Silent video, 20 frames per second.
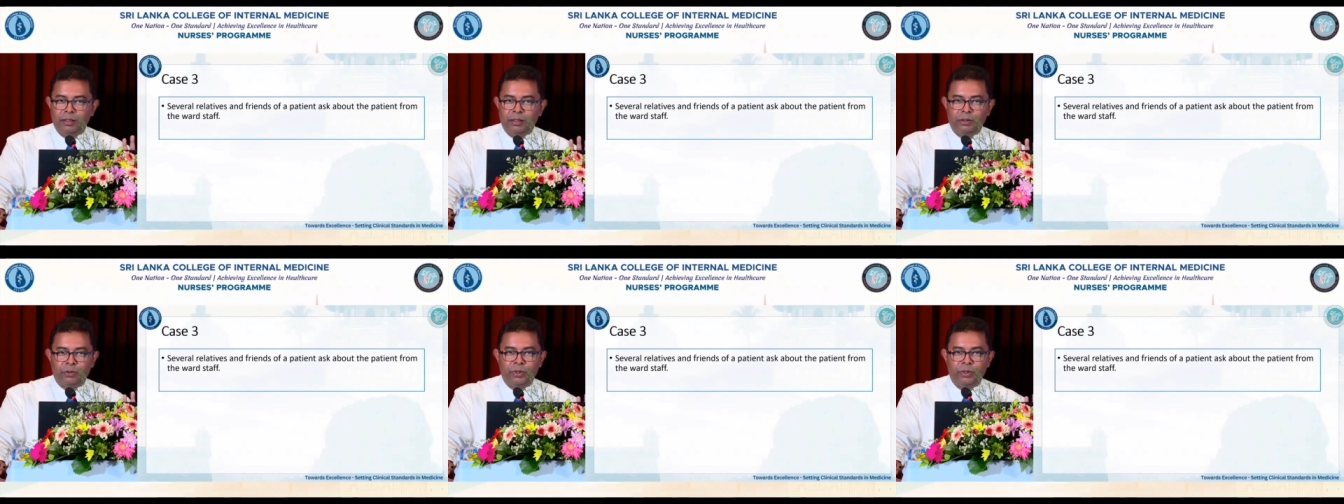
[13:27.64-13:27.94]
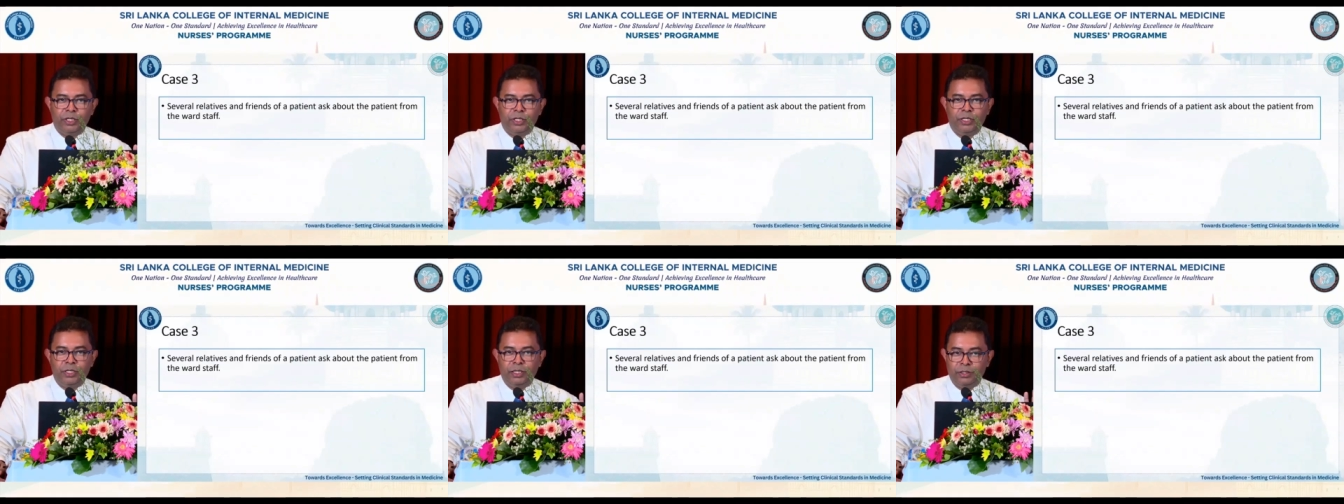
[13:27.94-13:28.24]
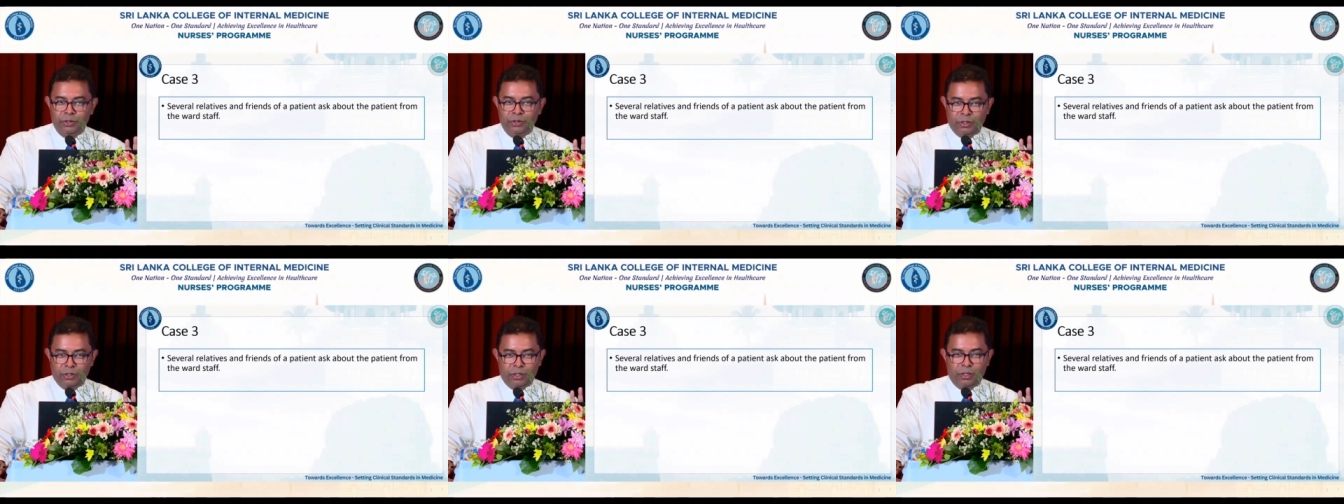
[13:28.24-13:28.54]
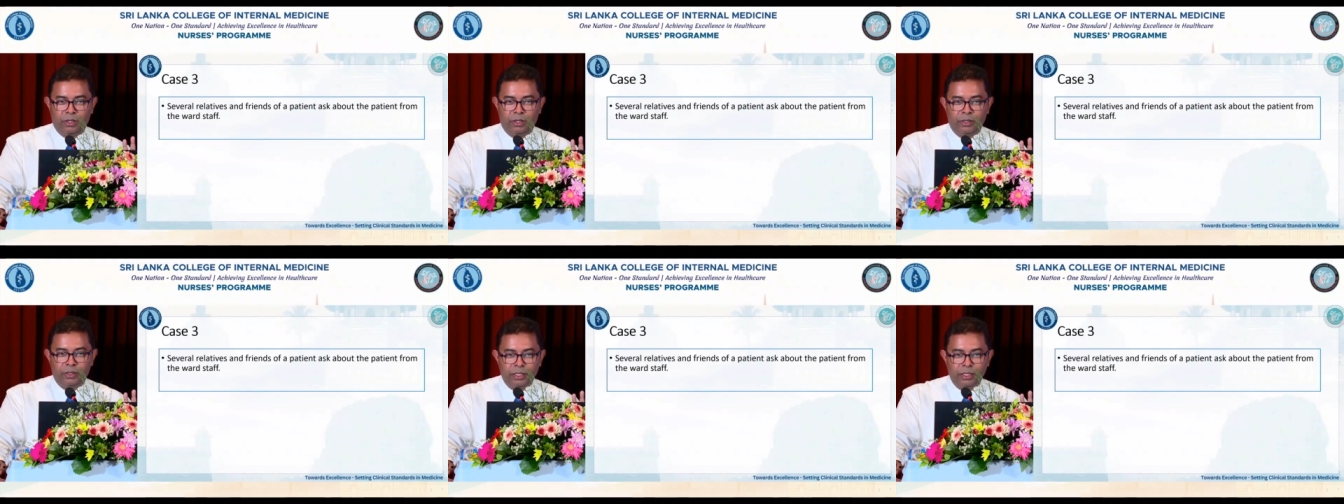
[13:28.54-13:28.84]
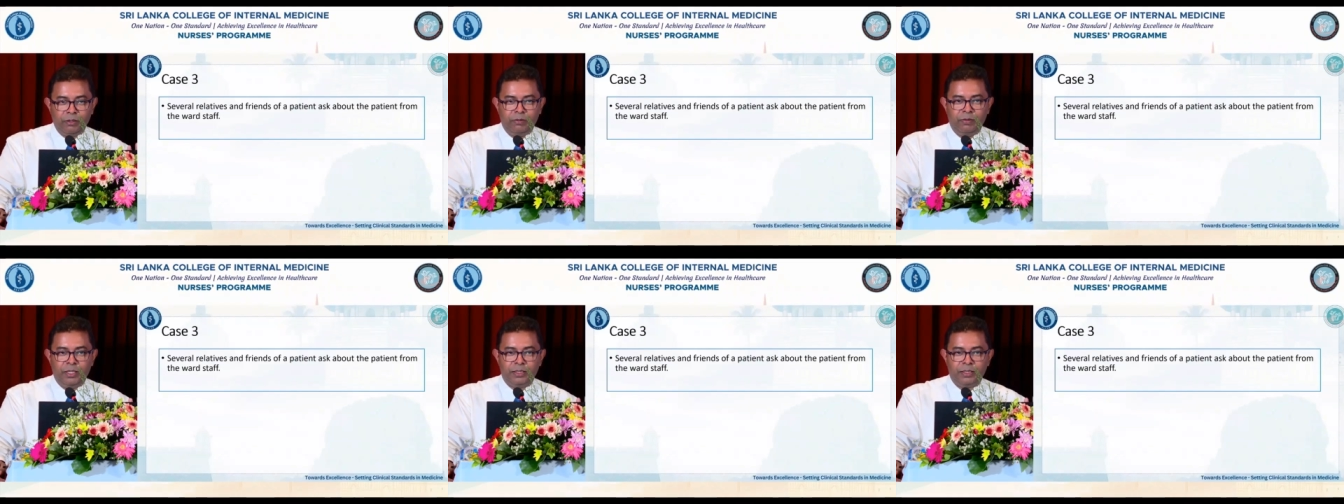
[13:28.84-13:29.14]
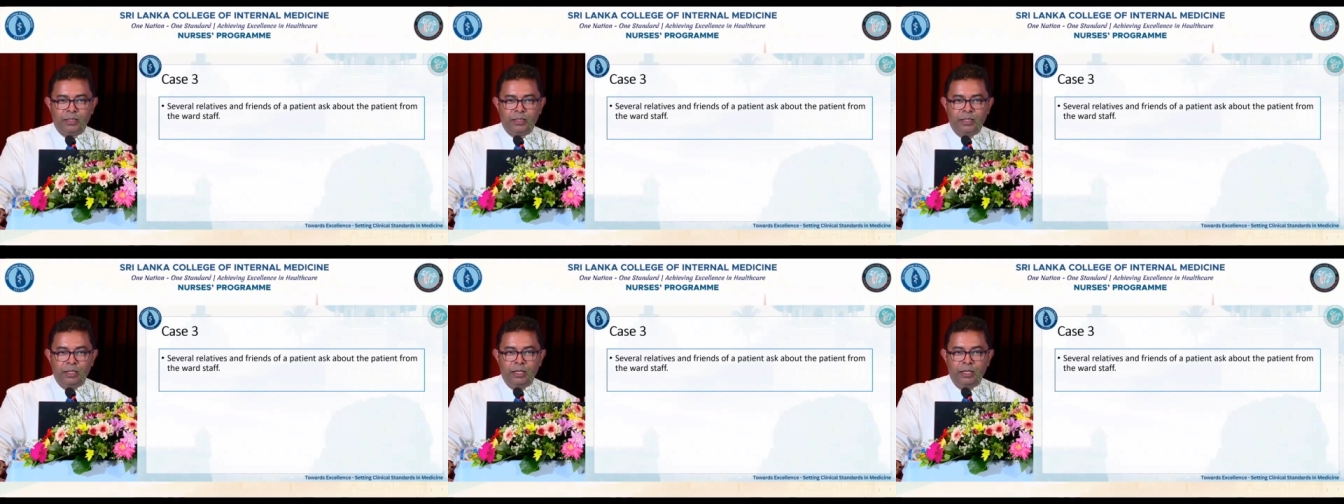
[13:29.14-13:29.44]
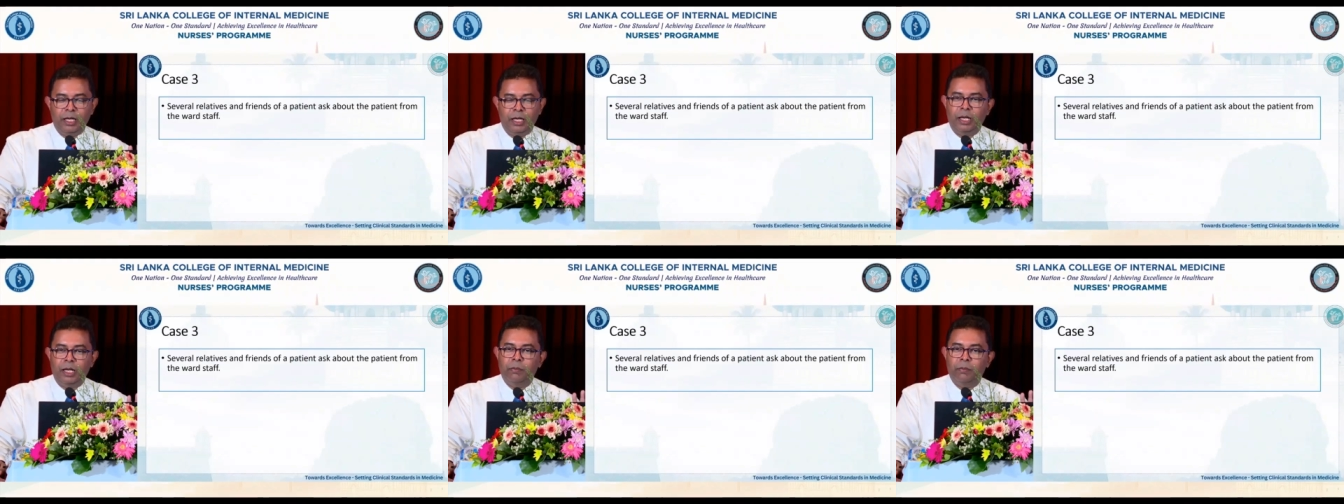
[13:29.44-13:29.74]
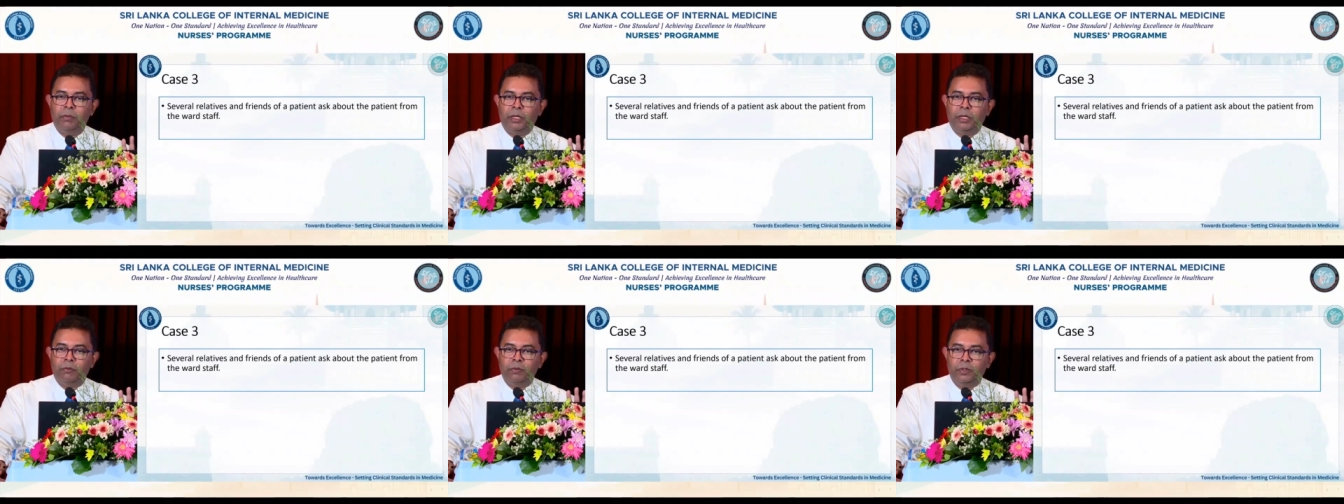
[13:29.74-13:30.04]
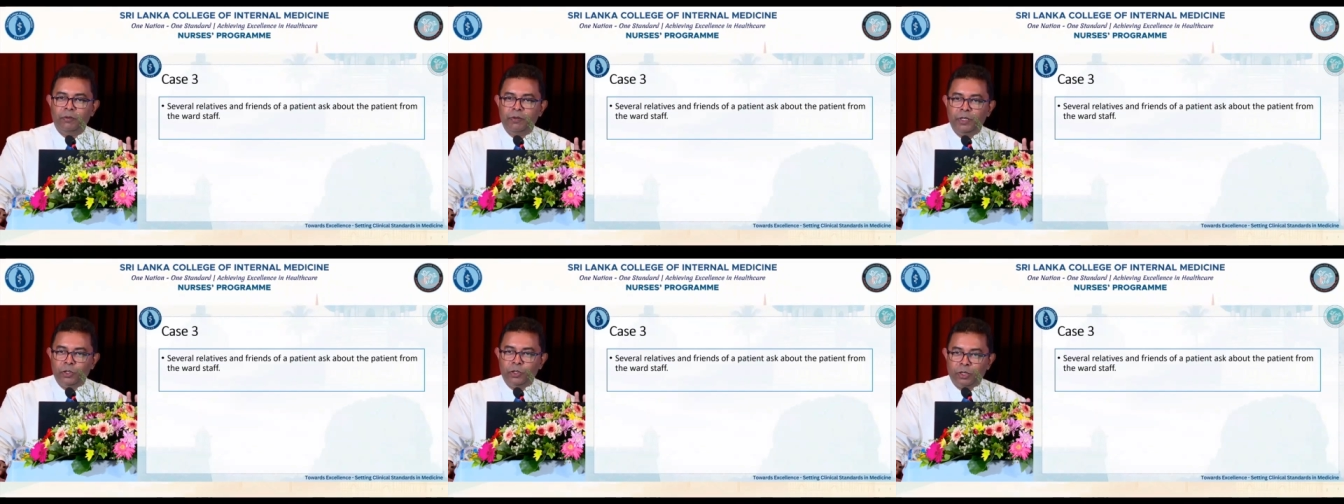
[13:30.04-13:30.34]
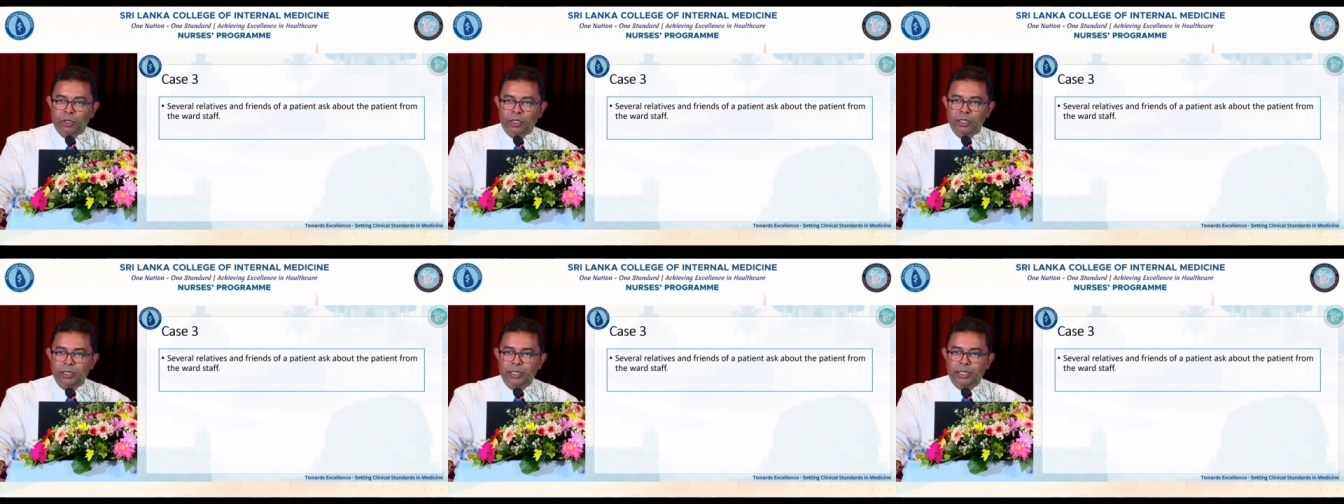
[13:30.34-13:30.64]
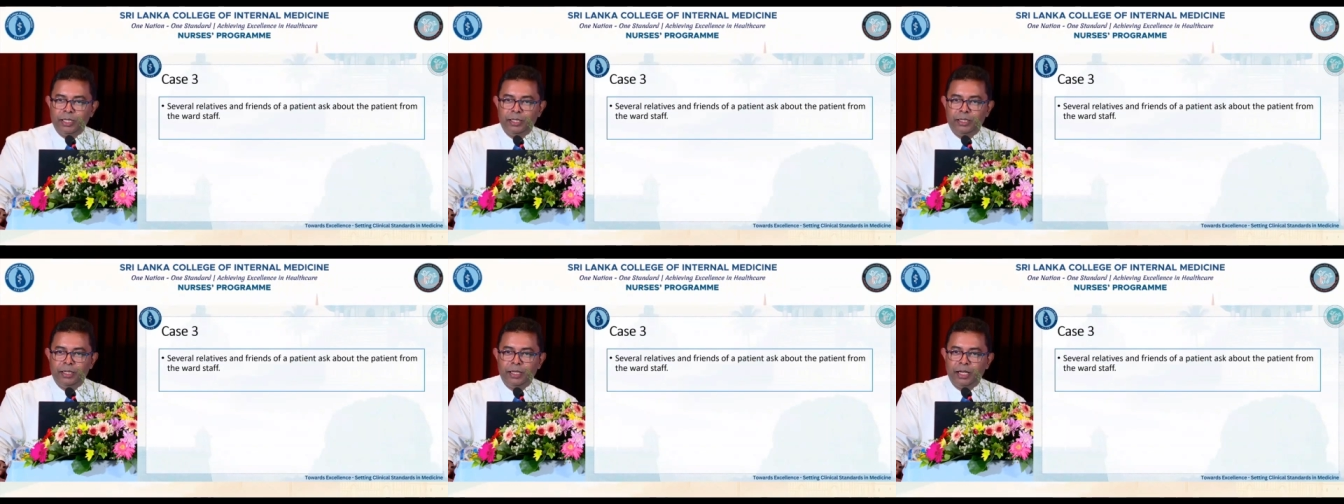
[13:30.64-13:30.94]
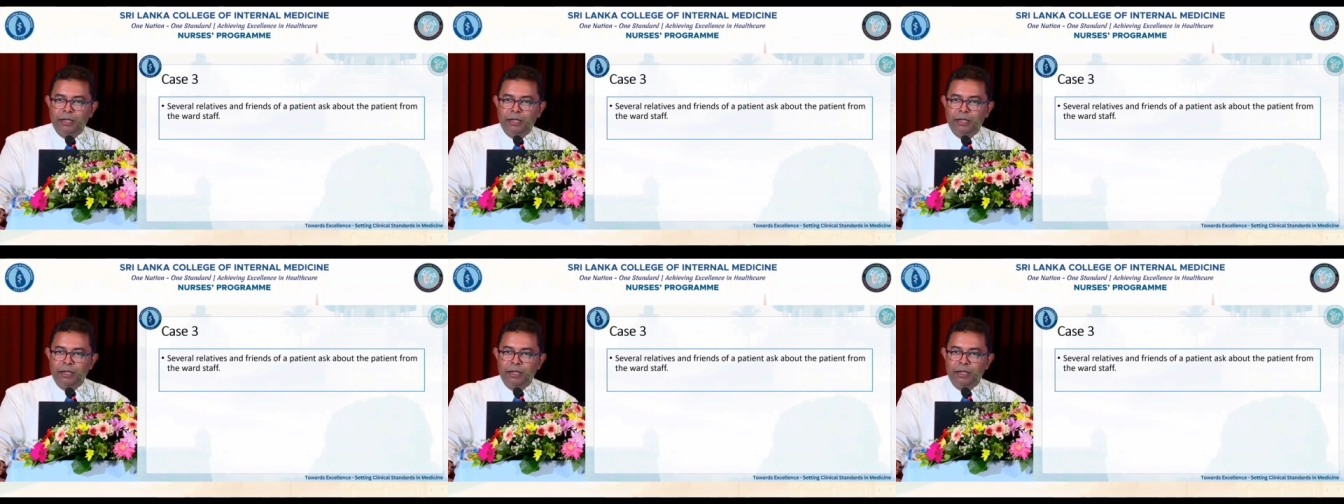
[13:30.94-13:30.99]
questions or requests, but we will tolerate